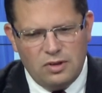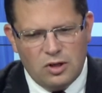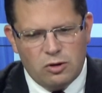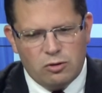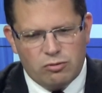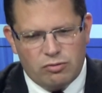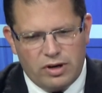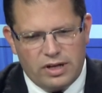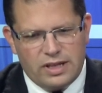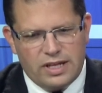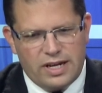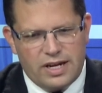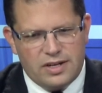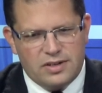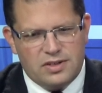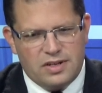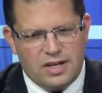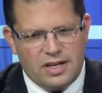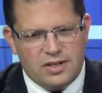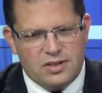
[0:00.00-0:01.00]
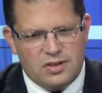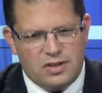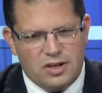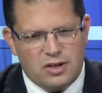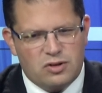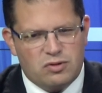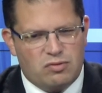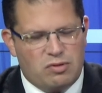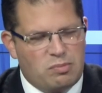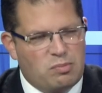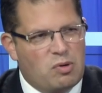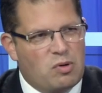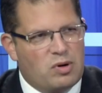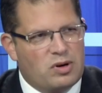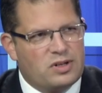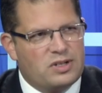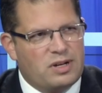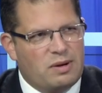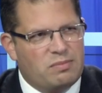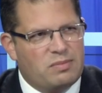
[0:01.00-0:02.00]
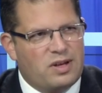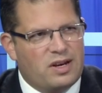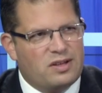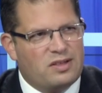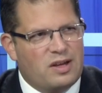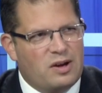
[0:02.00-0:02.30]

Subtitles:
really, is this report something